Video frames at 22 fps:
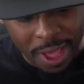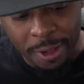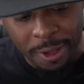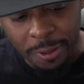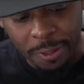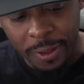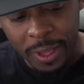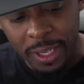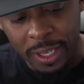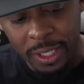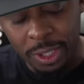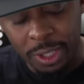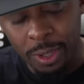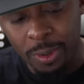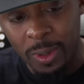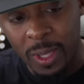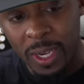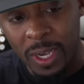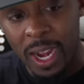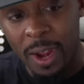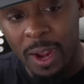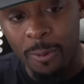another thing
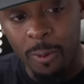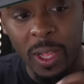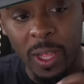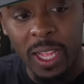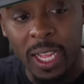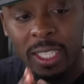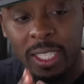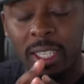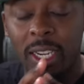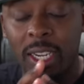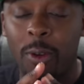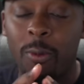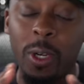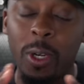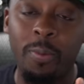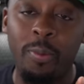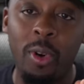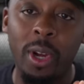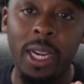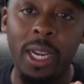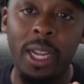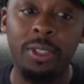too that I realized and I
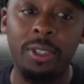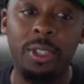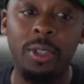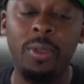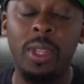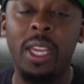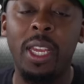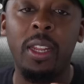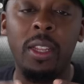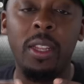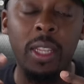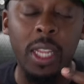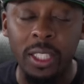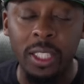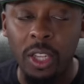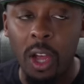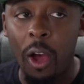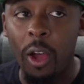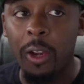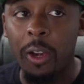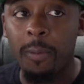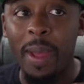want to point out too that
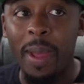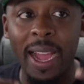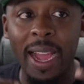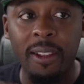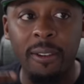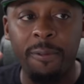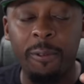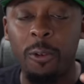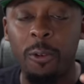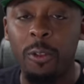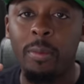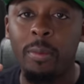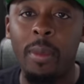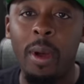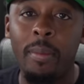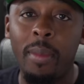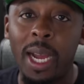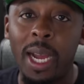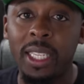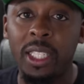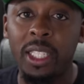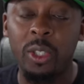has gone back and forth in
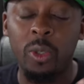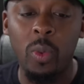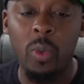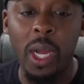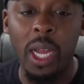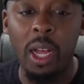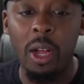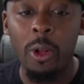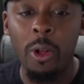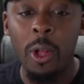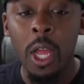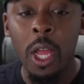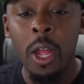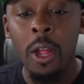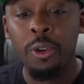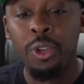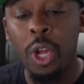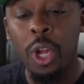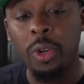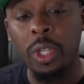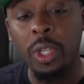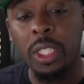my mind as well.
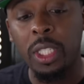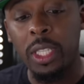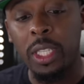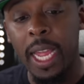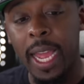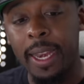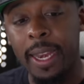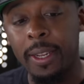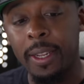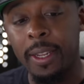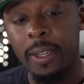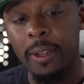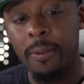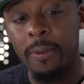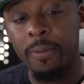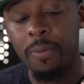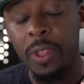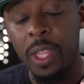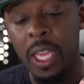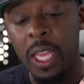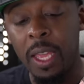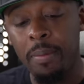Notice that
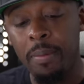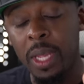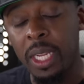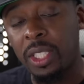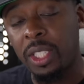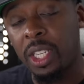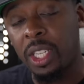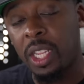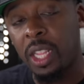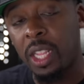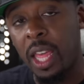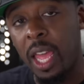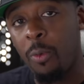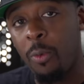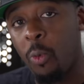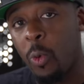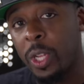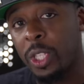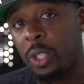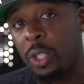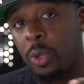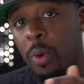he mentioned they
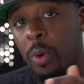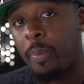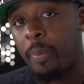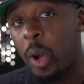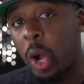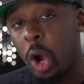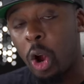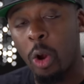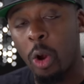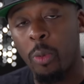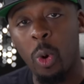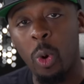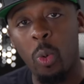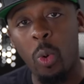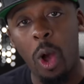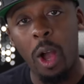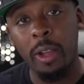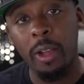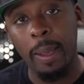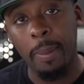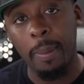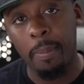went to a bar and were
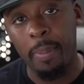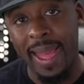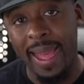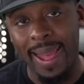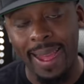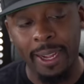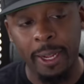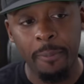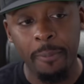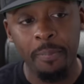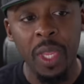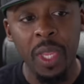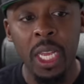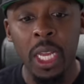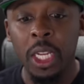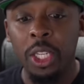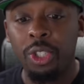walking back.